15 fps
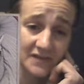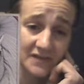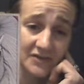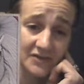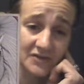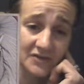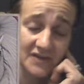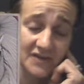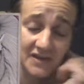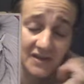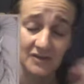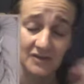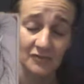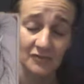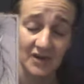that you're
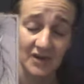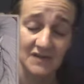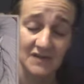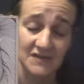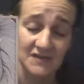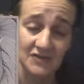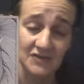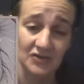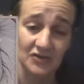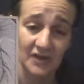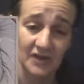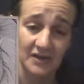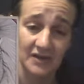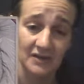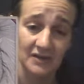taking the reins and you're
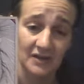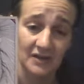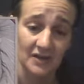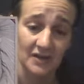like,